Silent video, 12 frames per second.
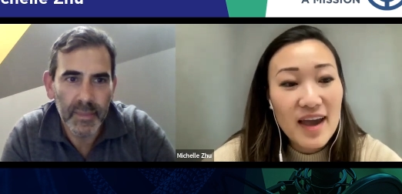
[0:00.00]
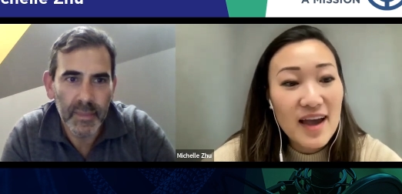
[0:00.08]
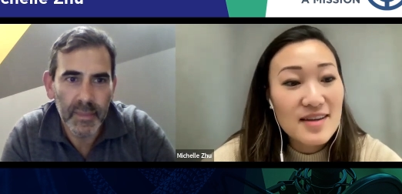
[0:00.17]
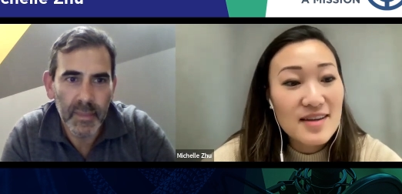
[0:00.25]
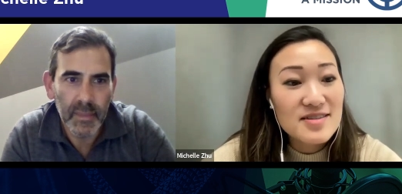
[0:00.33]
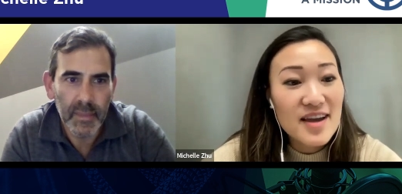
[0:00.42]

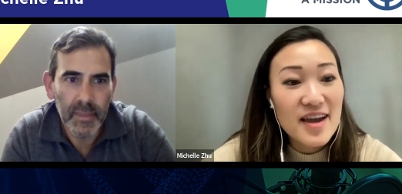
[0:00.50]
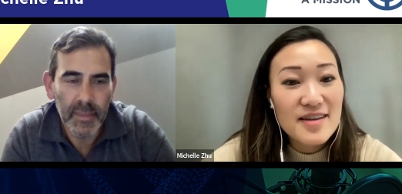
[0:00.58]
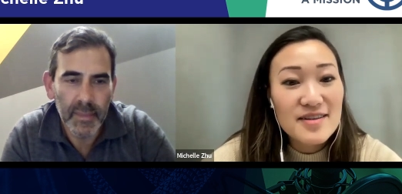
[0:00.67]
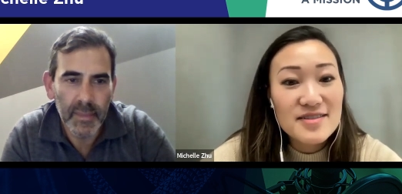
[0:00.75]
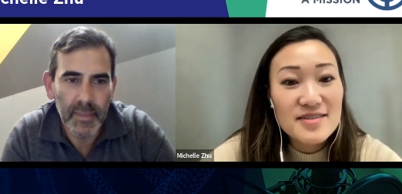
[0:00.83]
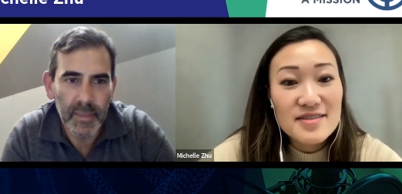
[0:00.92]
Speaker 1: and
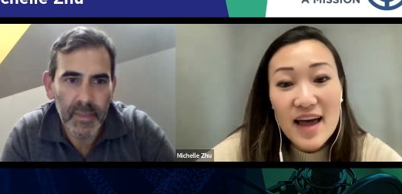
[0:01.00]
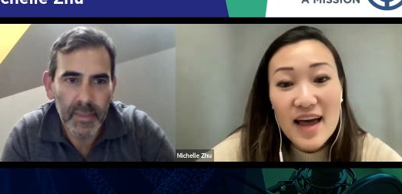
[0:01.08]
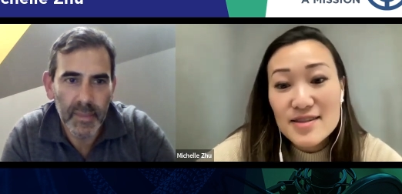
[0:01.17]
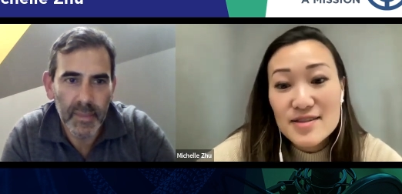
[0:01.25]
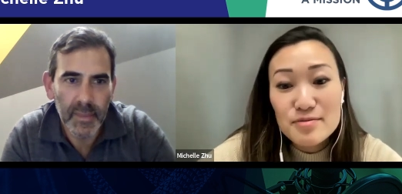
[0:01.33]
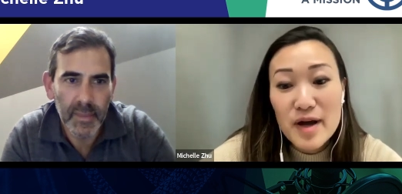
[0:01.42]
and
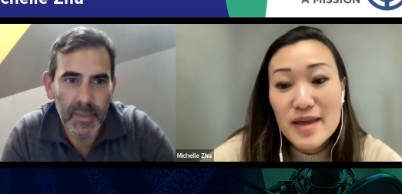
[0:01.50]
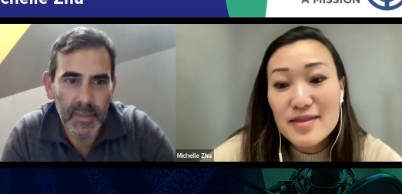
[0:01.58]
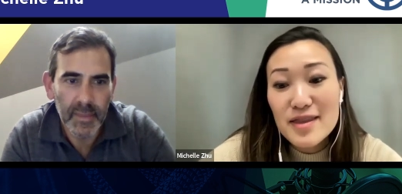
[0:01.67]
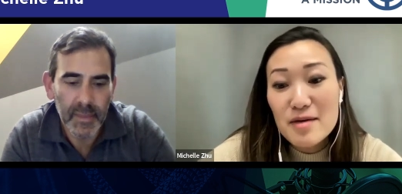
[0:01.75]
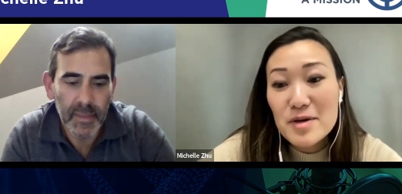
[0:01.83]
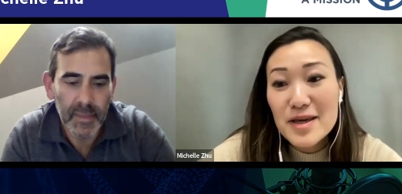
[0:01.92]
that's
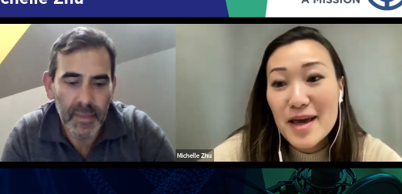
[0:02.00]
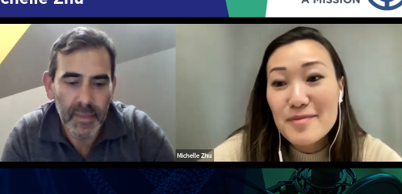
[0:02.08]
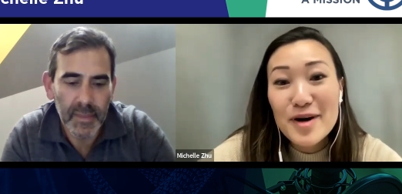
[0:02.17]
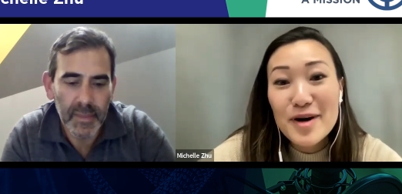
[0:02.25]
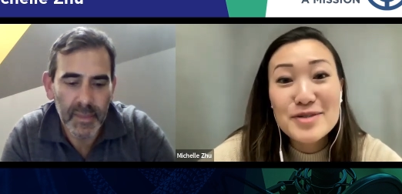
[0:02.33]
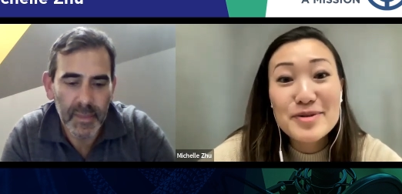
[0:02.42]
when they
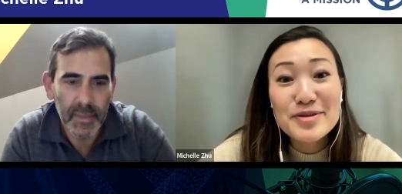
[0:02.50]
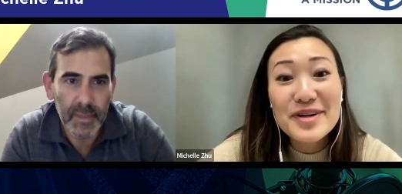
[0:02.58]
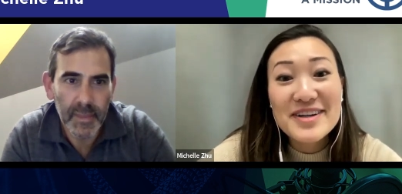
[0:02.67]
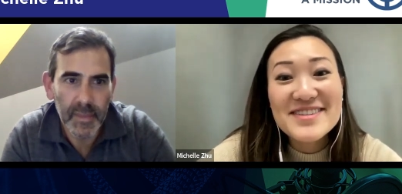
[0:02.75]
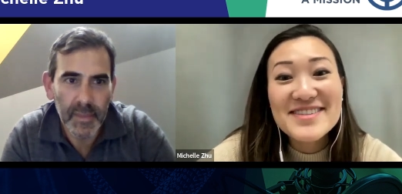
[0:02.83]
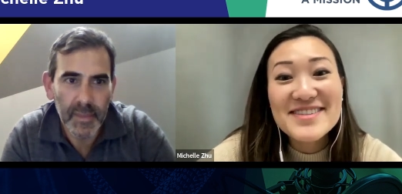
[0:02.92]
became
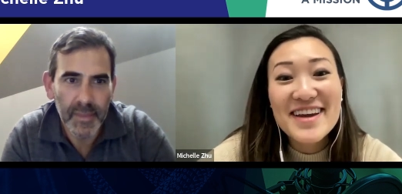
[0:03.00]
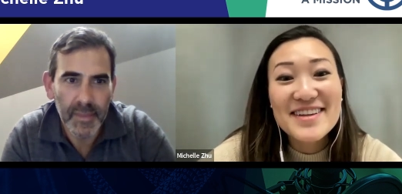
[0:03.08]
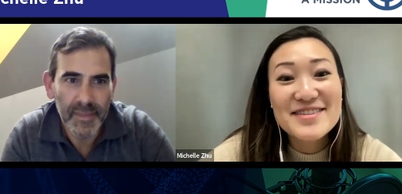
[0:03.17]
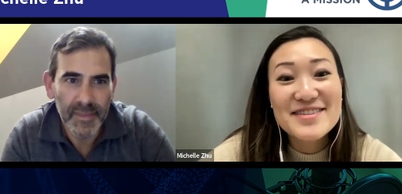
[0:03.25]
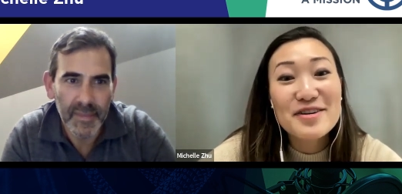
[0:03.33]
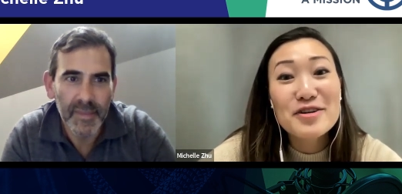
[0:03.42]
entrepreneurs
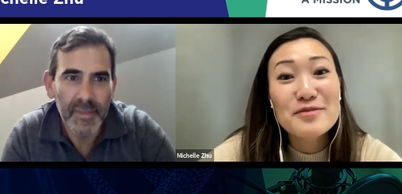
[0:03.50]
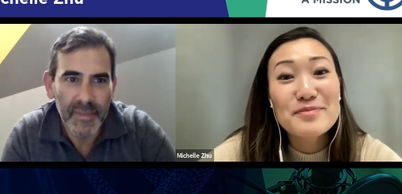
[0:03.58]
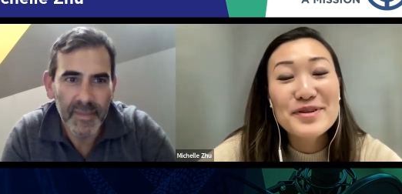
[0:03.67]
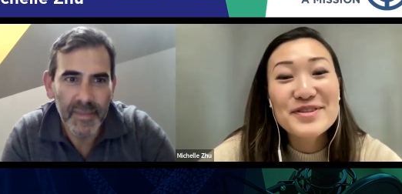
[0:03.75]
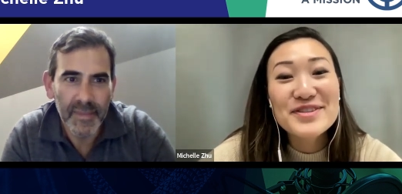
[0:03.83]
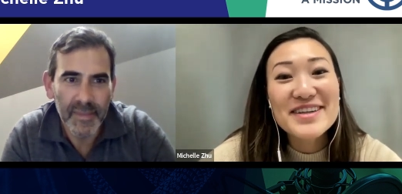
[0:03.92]
and
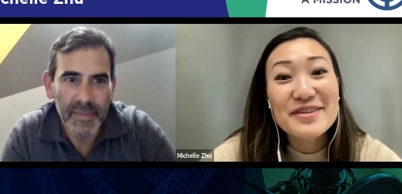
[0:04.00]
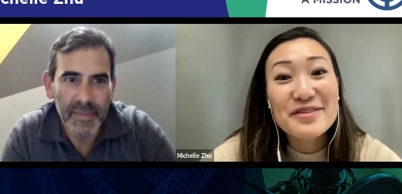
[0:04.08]
started building